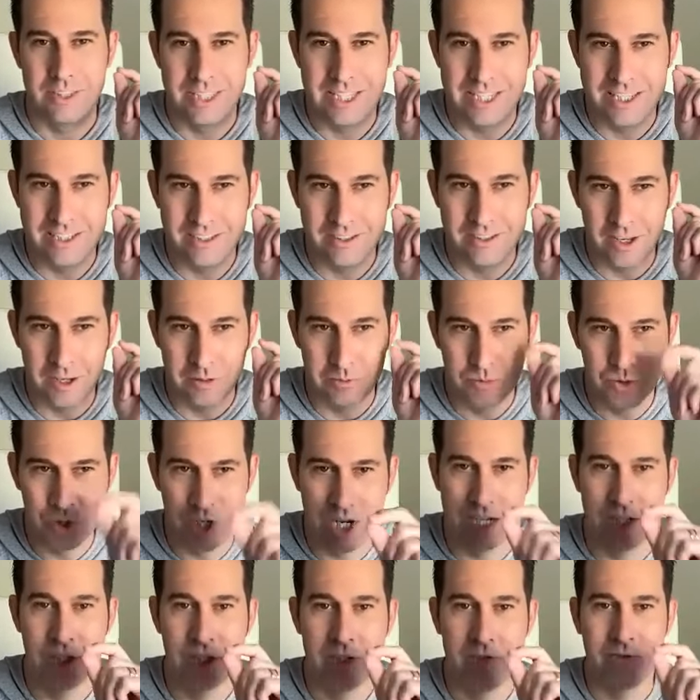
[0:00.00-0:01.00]
these
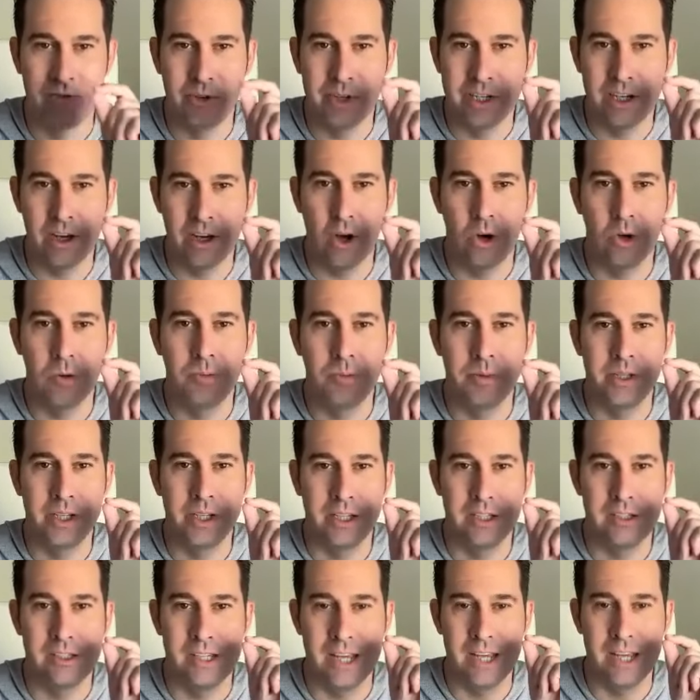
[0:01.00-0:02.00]
objection free
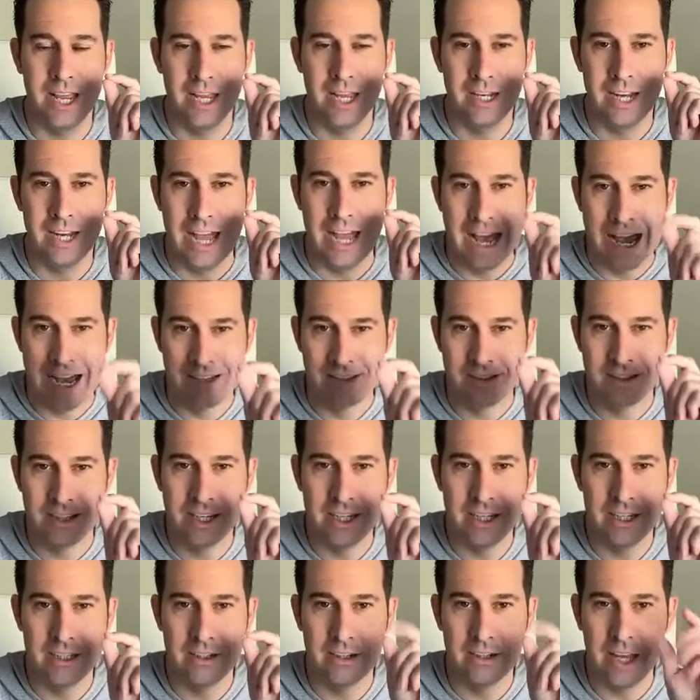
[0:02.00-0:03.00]
openings and
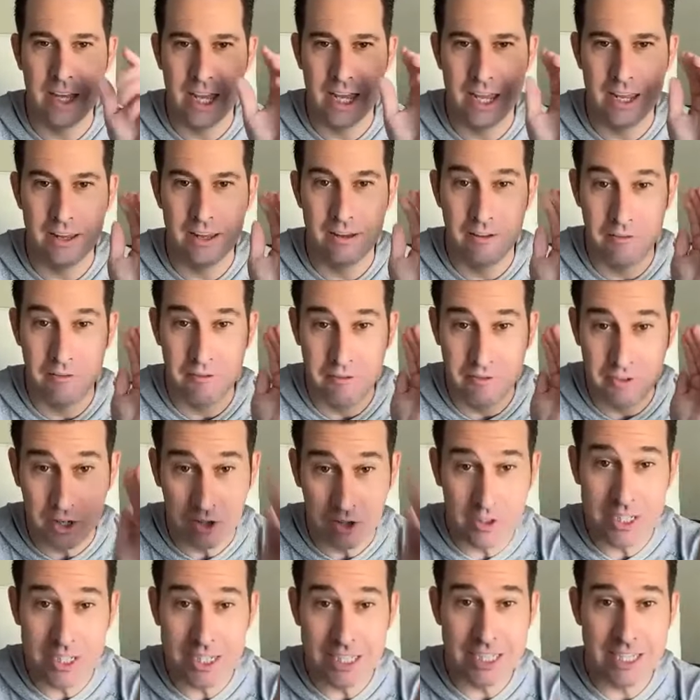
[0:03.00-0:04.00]
asking a
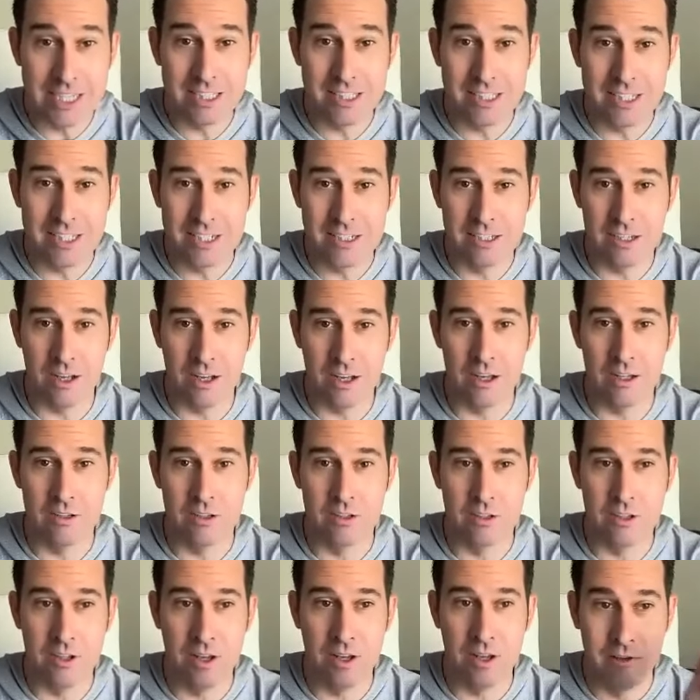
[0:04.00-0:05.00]
very easy to
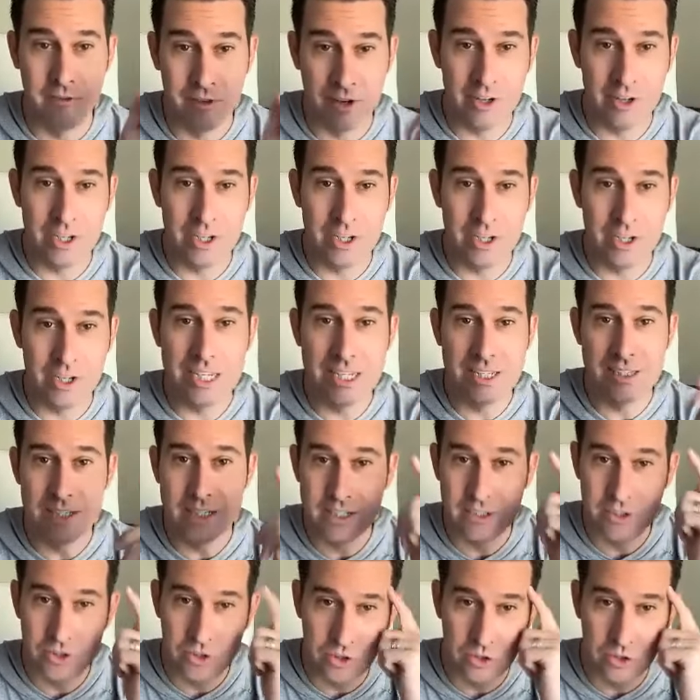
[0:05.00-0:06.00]
un, very
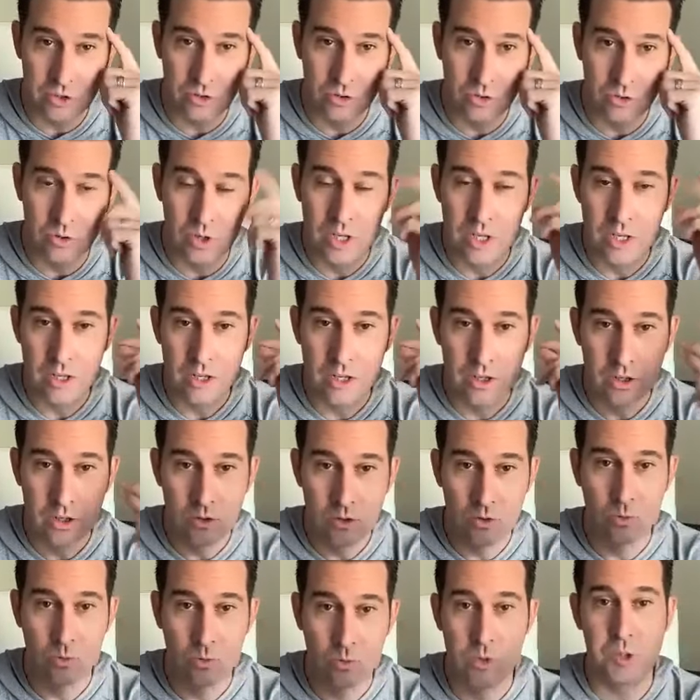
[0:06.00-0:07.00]
easy to
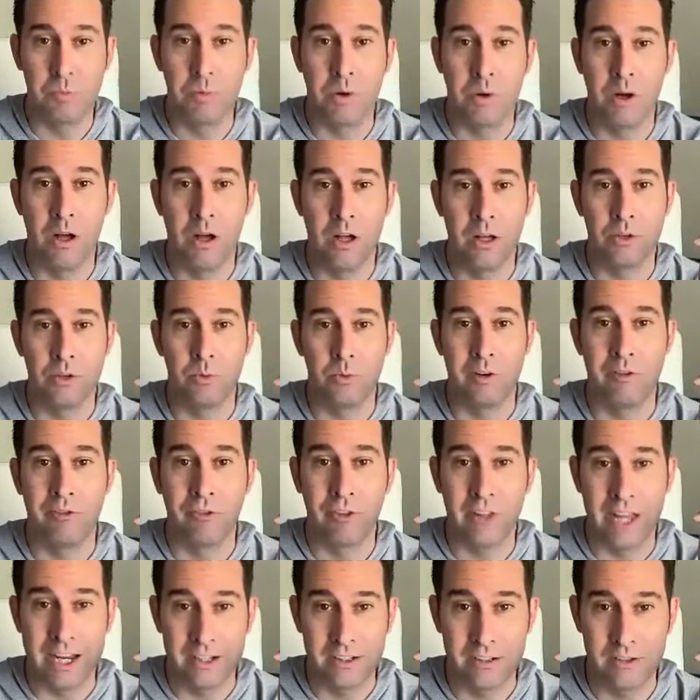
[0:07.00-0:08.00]
respond
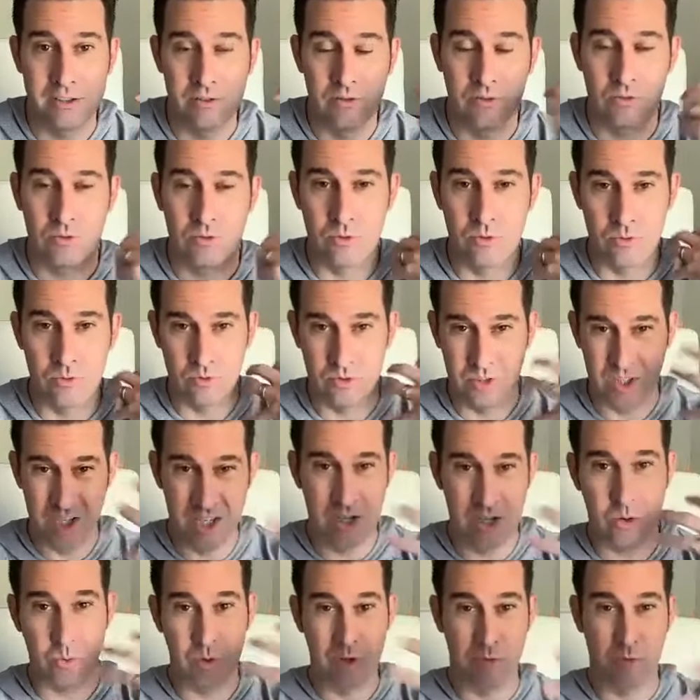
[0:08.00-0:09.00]
reflect
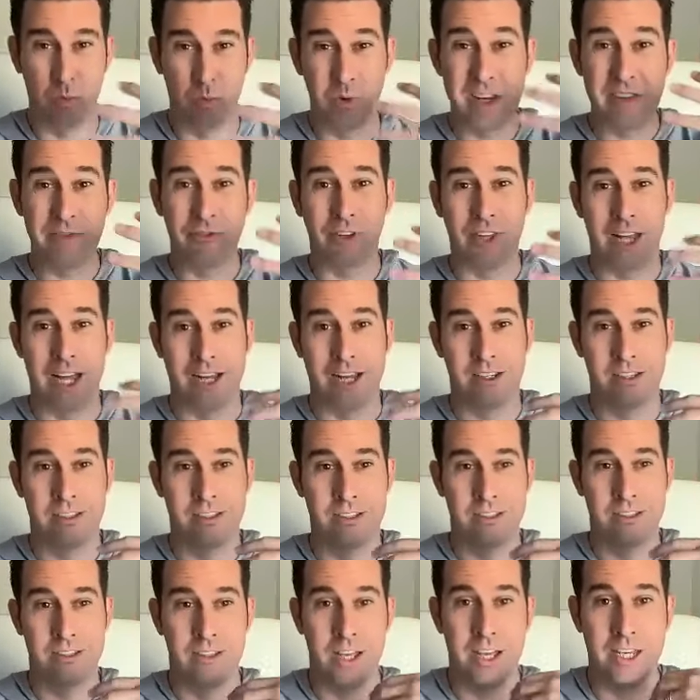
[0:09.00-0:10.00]
you know with
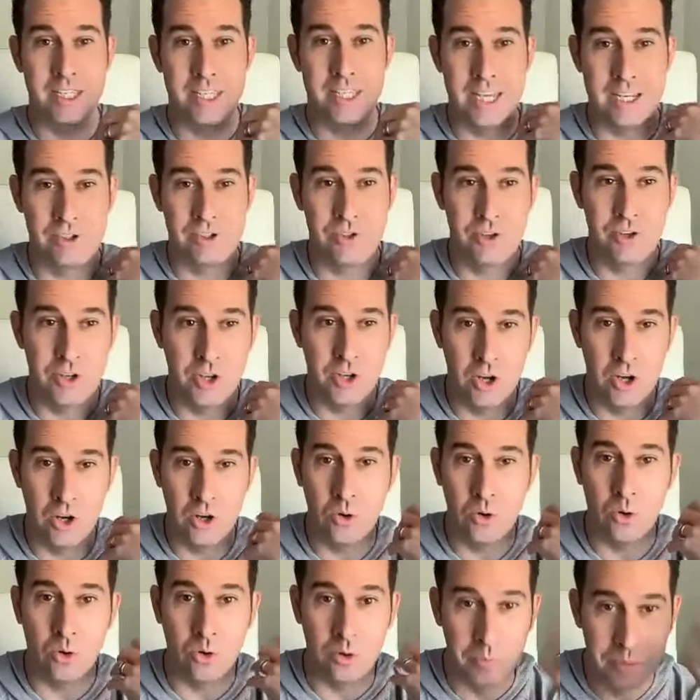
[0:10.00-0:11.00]
reflex a yes or
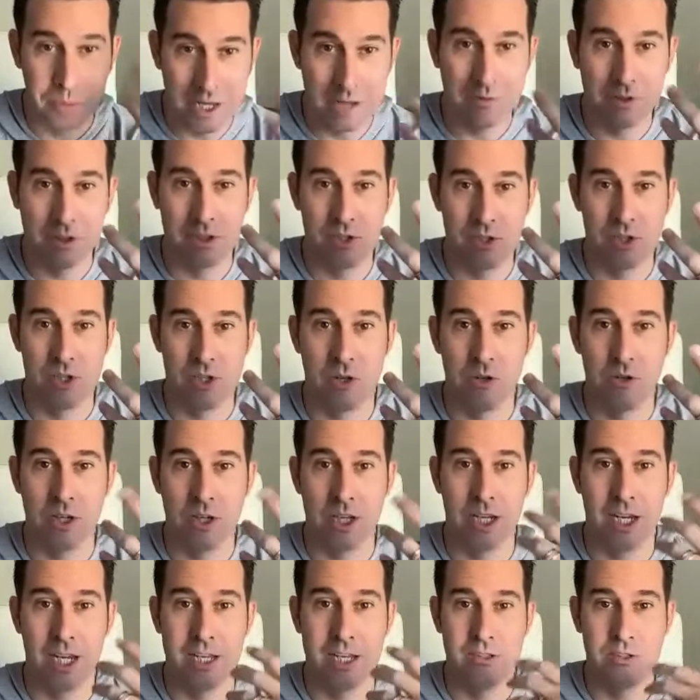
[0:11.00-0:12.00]
no or be able to
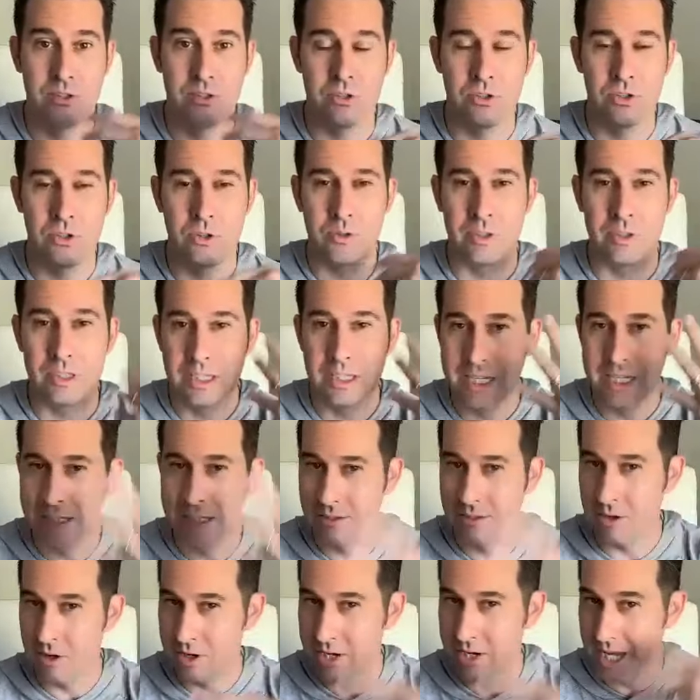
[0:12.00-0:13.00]
stoke an answer to at
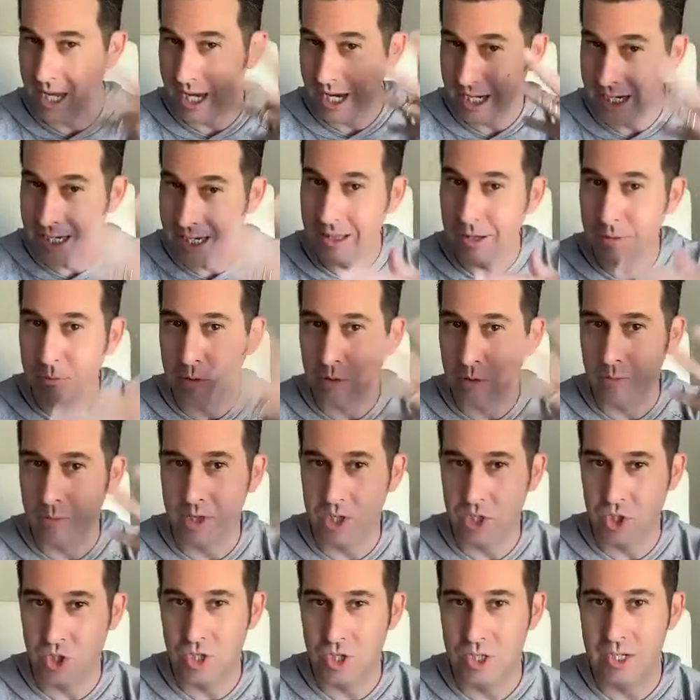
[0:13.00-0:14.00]
least start gaining the
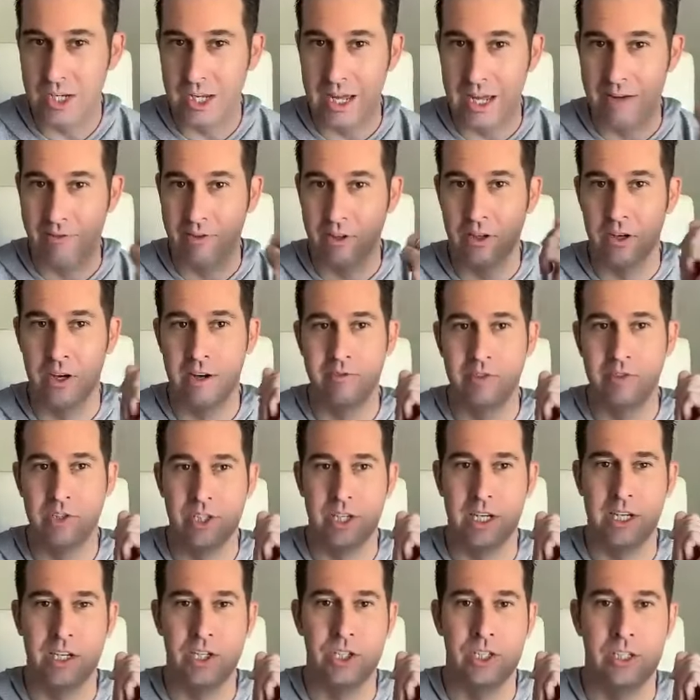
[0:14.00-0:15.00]
permission to have a
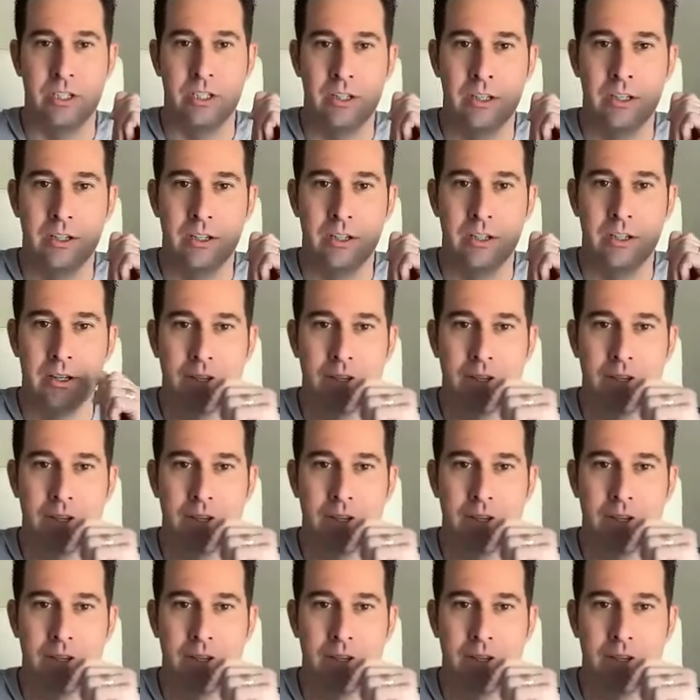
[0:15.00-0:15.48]
conversation